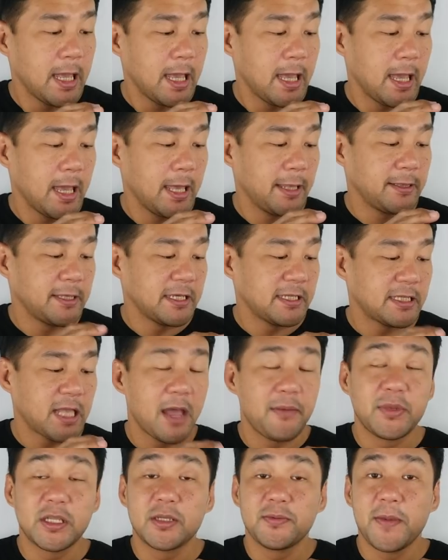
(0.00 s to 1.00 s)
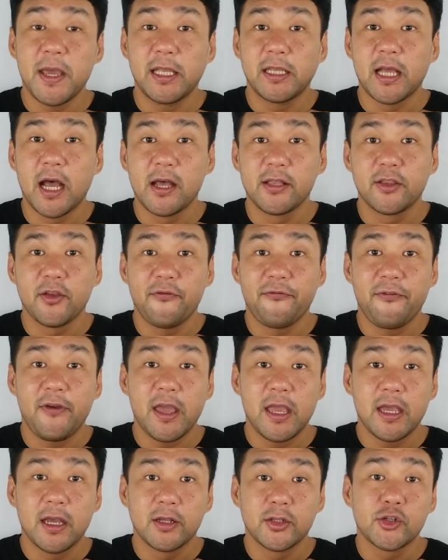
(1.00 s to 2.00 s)
And this time it's made out of
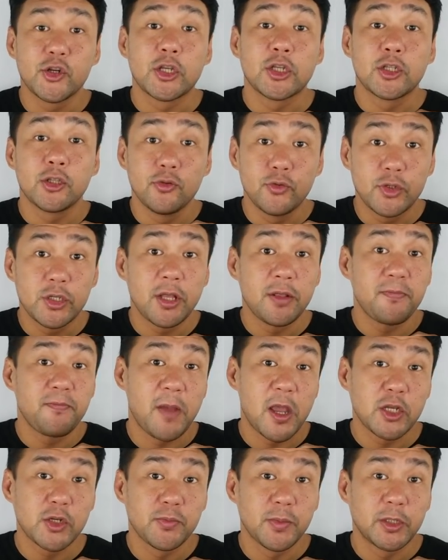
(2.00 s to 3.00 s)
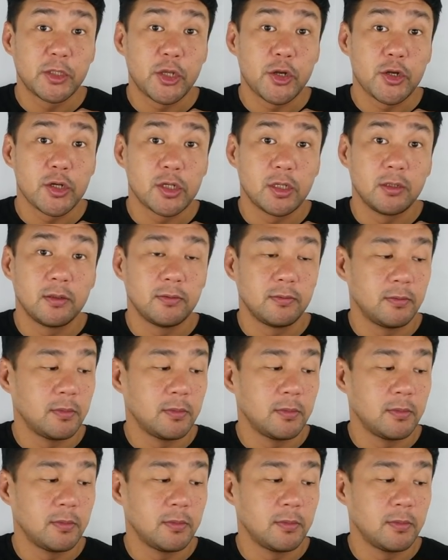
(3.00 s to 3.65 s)
a uh, translucent mesh material.